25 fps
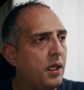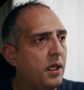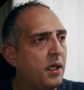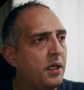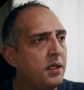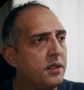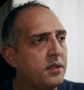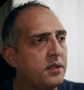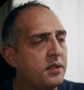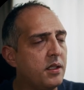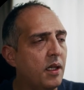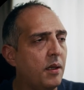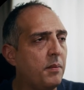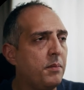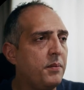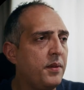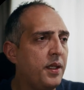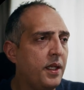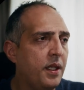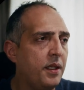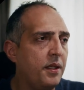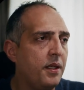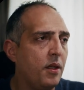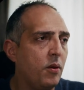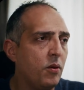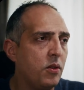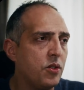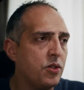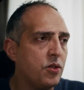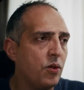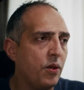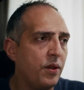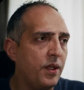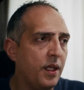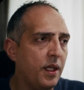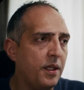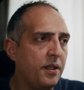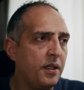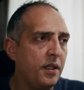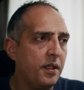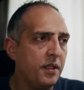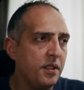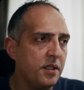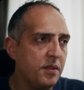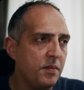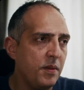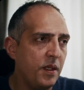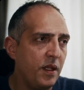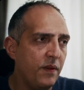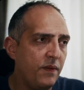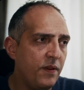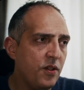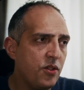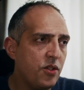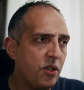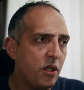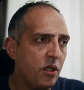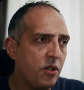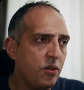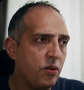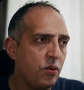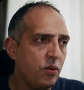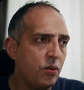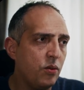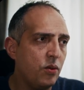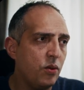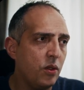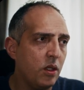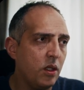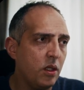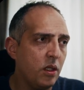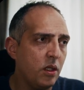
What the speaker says: some data will show that it is beneficial to